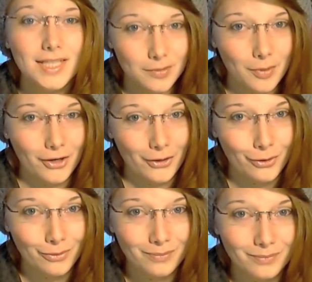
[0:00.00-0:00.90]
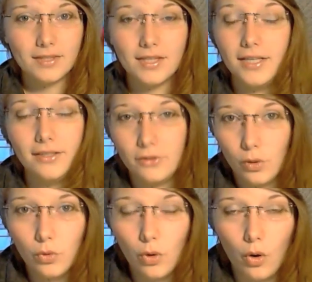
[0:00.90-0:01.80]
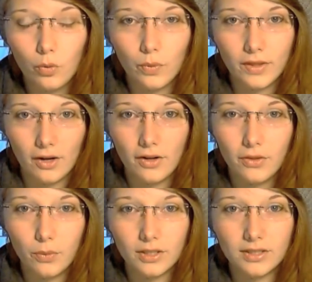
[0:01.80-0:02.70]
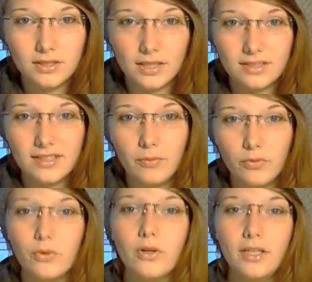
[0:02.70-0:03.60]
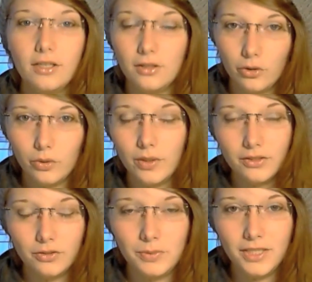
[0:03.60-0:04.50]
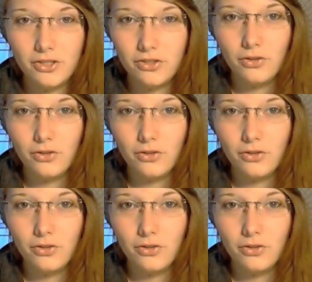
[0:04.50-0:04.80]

is a particle. They don't go without other words except for in colloquial speech.